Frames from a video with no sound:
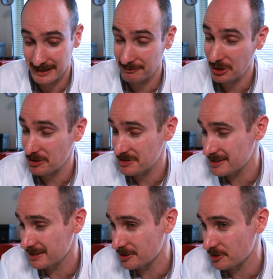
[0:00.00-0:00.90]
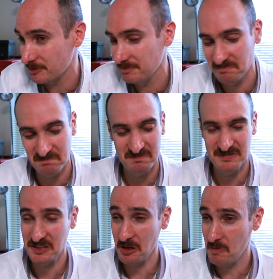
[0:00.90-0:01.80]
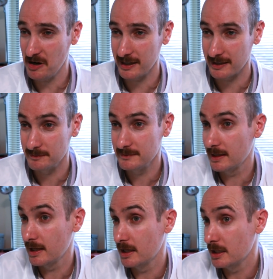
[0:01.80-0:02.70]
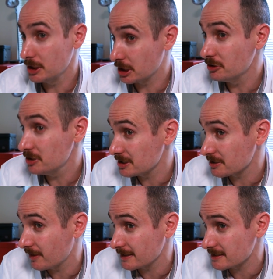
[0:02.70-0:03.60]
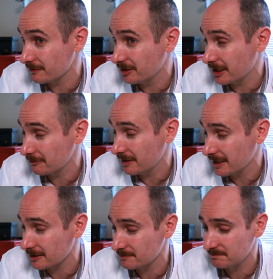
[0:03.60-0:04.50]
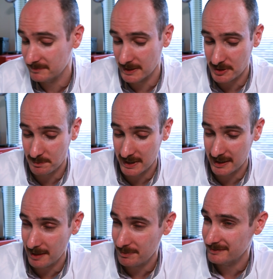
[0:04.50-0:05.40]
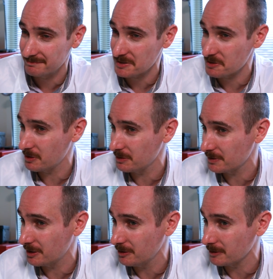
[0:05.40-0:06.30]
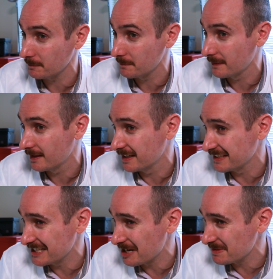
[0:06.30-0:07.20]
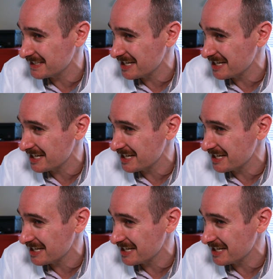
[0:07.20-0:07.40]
if cost is an issue, don't worry. You can usually just find this stuff lying around and just pick it up and swallow it whole. Yummy,